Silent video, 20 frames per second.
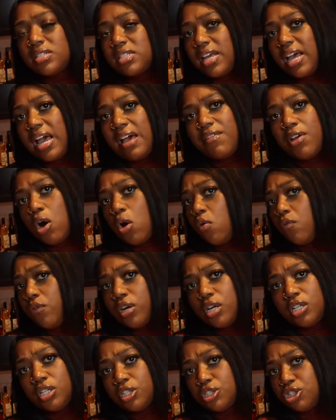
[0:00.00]
having
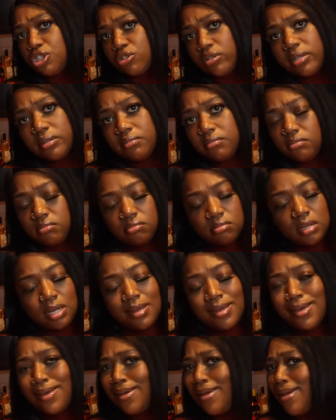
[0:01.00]
overcooked shrimp.
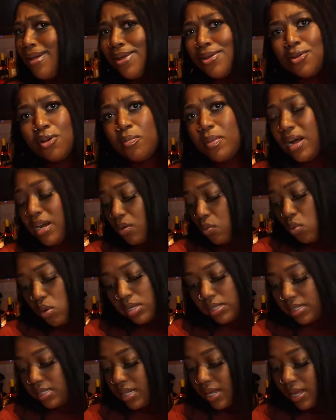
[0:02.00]
Nobody
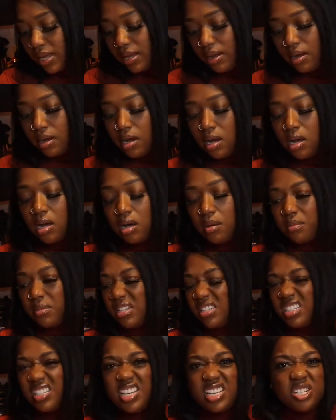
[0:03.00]
wants that.
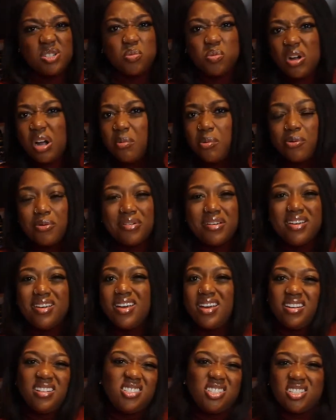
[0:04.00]
It gets rubbery
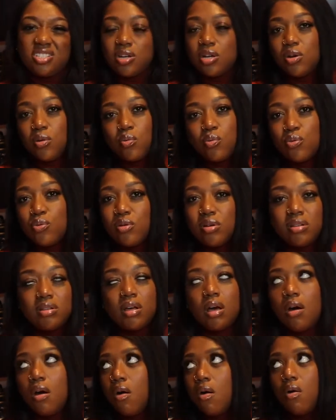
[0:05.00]
and it's just gonna ruin the
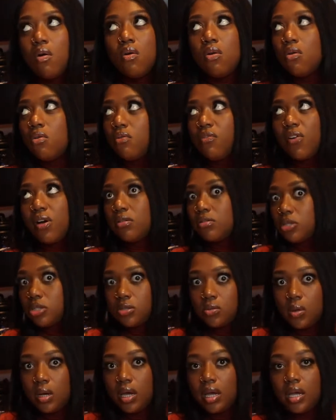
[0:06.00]
whole feng
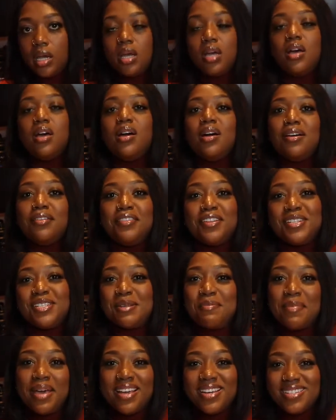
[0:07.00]
shui of this
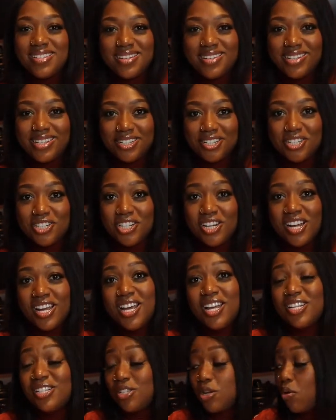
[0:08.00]
amazing dish.
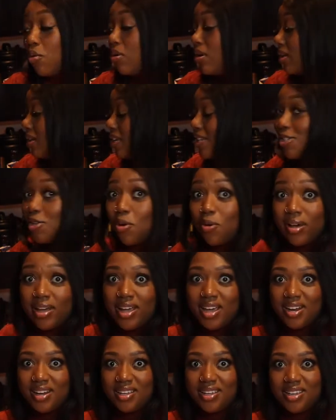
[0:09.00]
So let's go
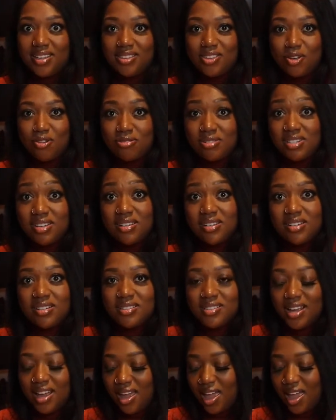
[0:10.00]
ahead and get those cooked.